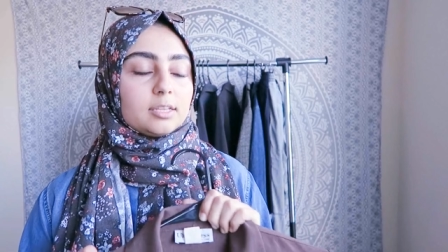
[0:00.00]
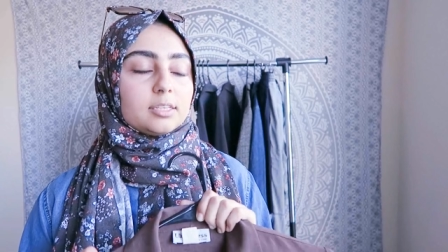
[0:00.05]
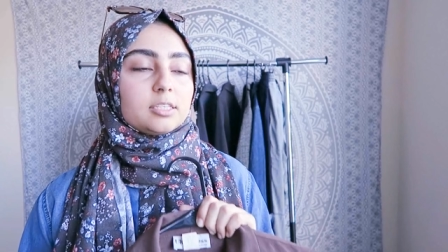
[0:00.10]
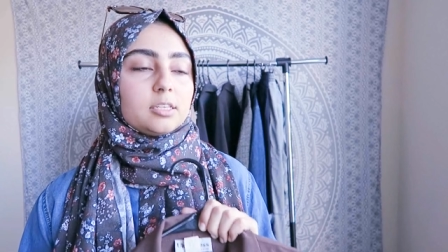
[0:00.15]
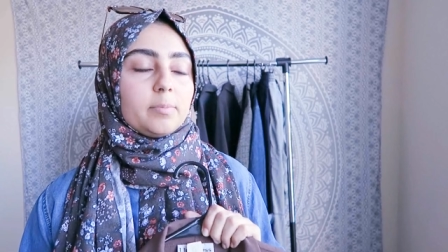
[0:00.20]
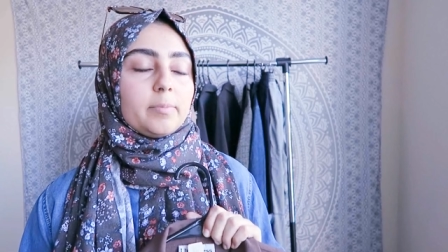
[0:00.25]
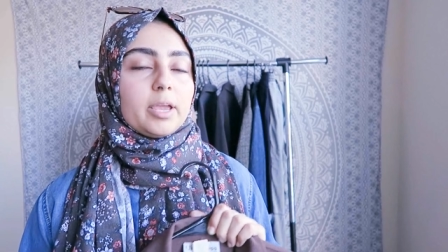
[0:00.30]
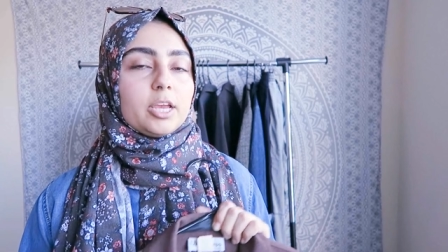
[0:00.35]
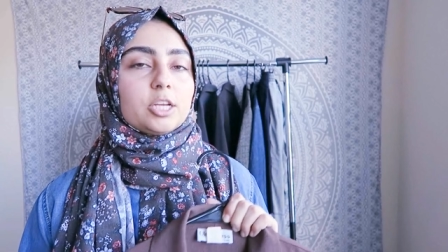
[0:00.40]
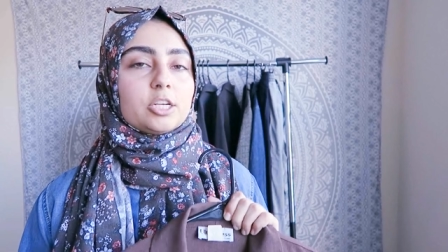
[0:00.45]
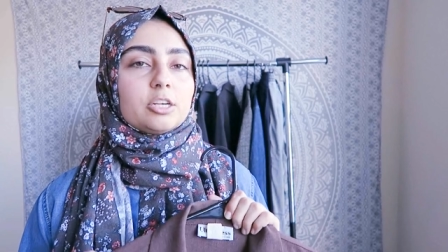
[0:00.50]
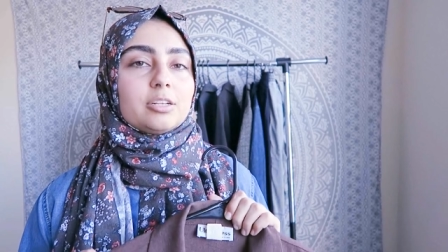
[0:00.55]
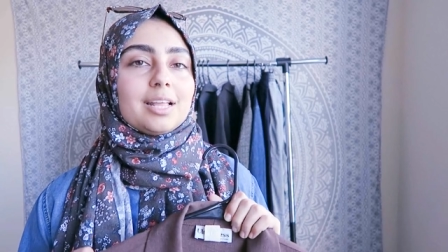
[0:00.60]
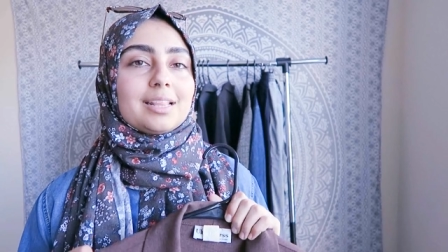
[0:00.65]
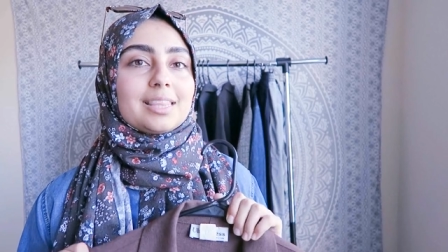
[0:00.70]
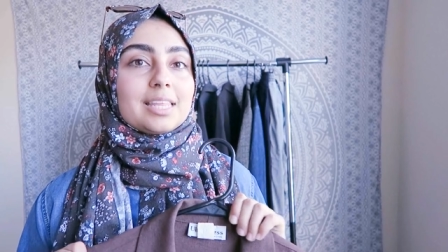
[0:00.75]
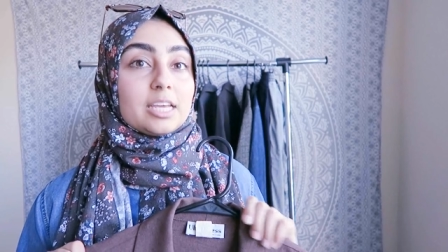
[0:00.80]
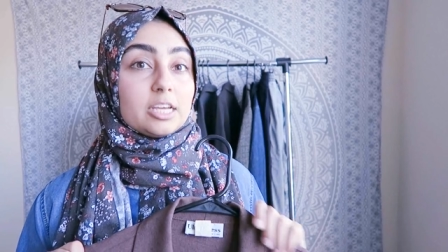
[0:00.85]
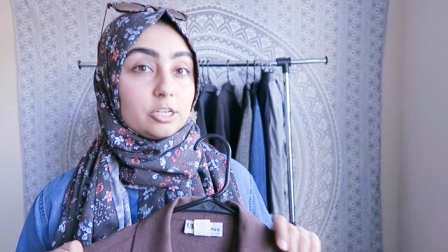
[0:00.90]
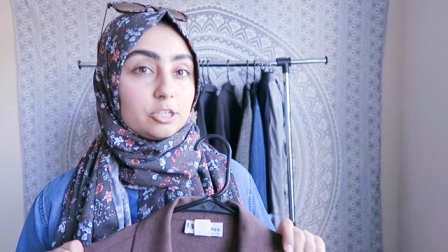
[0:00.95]
is to make sure
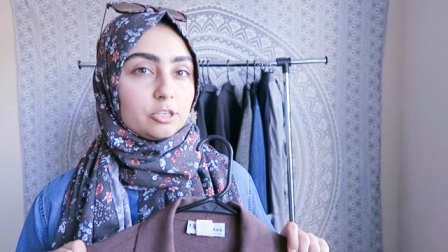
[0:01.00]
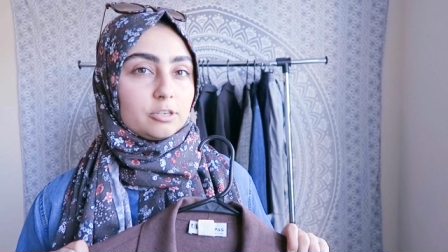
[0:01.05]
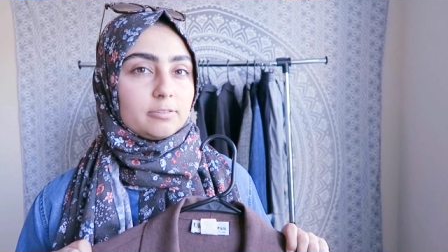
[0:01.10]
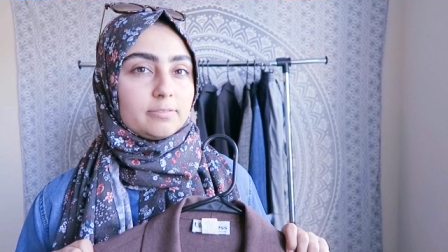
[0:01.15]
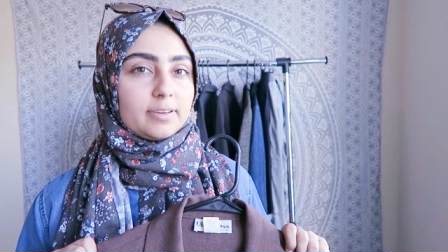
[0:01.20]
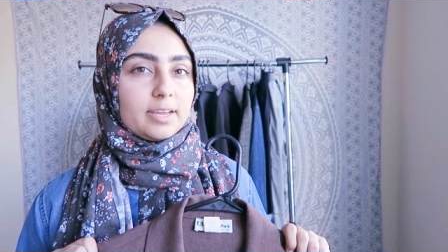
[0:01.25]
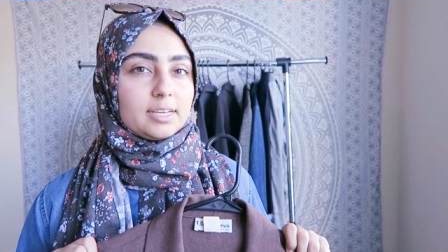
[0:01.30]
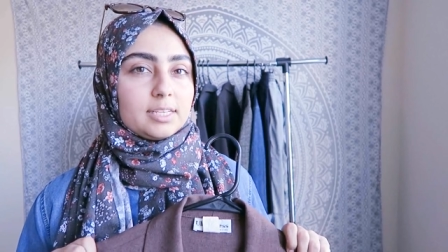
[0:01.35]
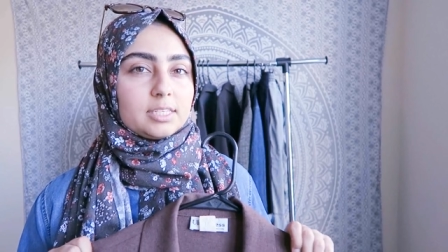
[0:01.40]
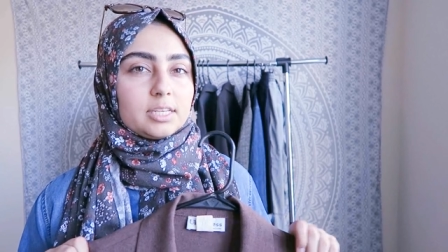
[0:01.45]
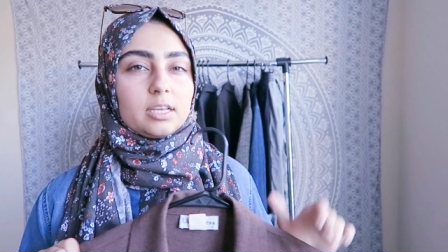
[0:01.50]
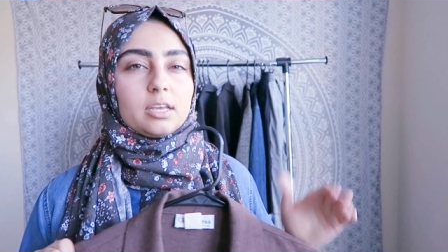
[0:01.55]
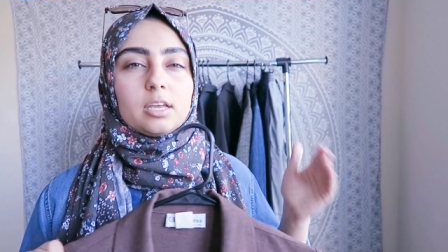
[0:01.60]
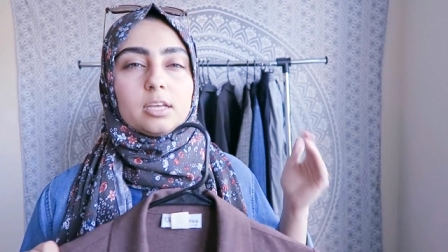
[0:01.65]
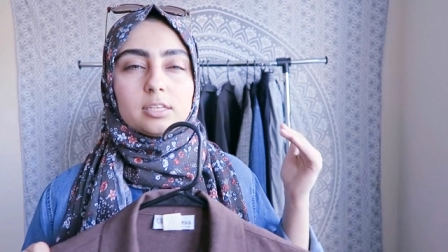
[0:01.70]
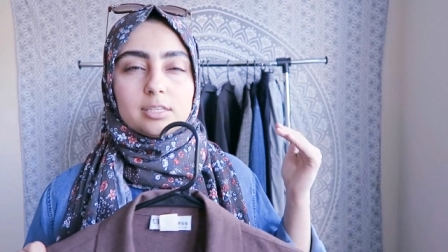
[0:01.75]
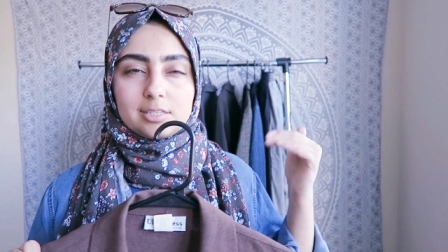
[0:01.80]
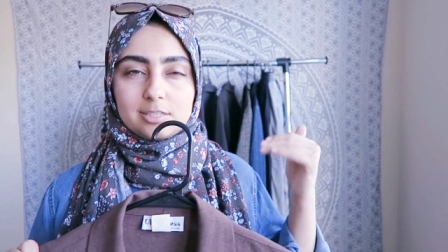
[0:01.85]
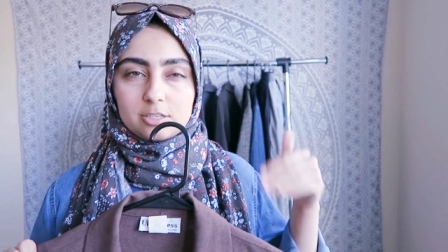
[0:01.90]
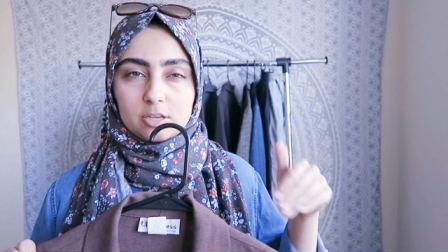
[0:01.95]
that the interfacing
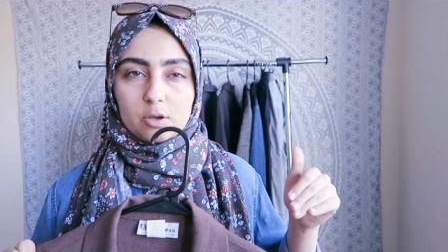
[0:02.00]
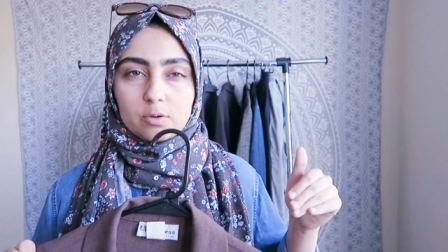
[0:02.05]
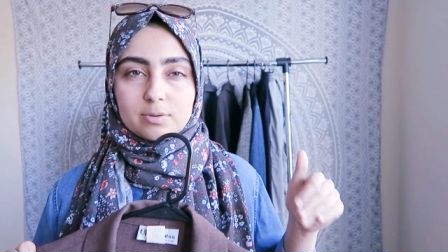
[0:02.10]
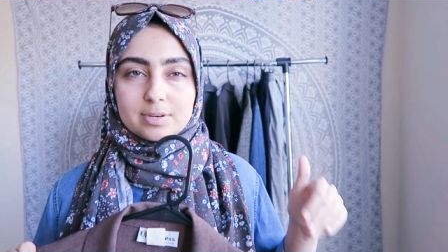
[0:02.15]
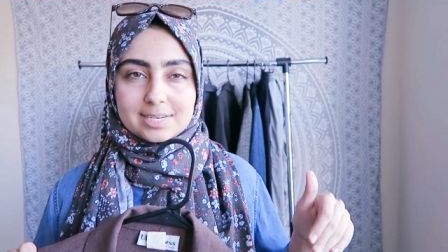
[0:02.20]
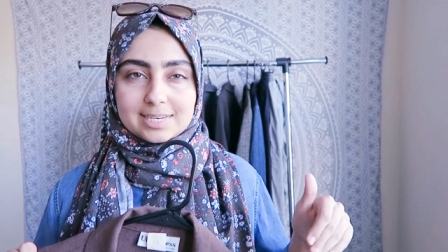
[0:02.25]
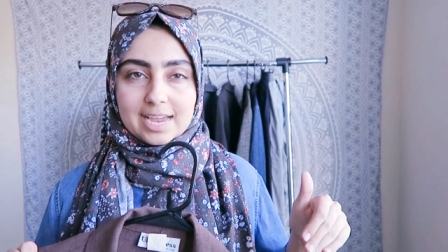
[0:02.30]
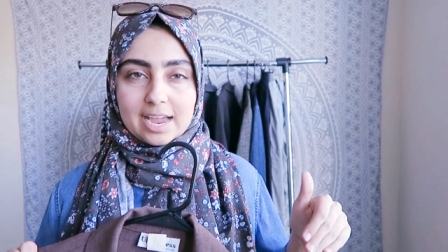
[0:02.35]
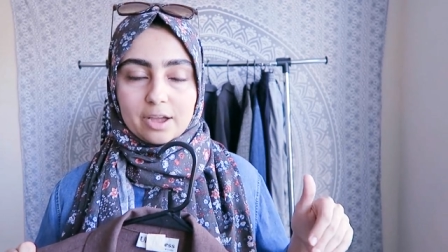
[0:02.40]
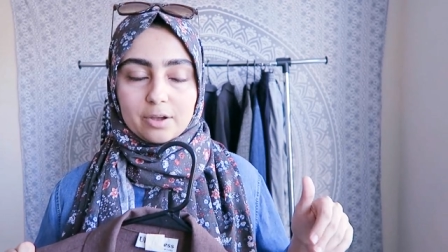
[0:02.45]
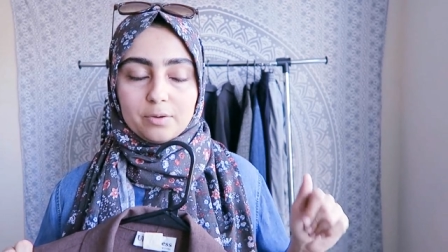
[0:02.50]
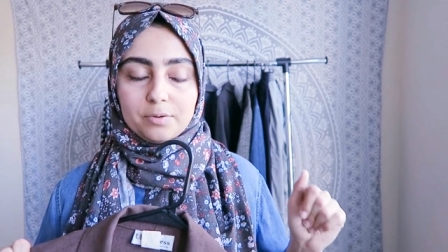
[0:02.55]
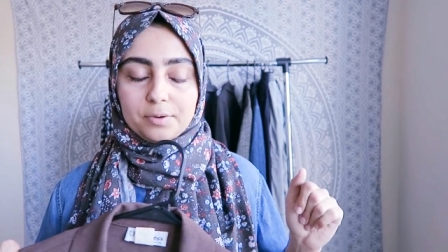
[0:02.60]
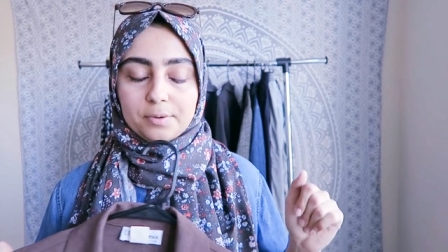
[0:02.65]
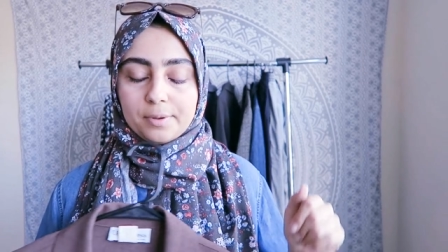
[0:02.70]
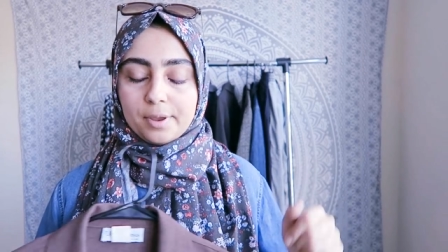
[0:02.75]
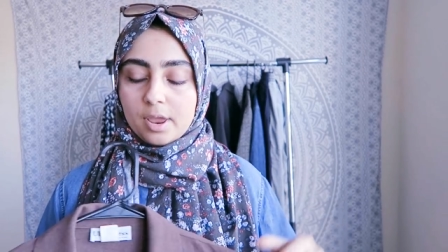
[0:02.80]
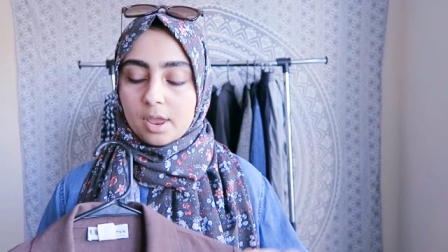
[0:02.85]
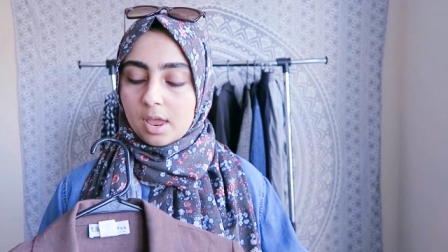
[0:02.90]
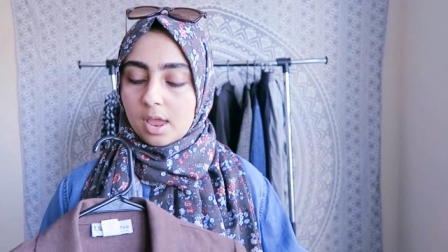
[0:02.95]
is sewn
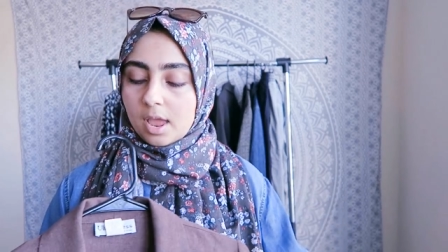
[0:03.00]
down.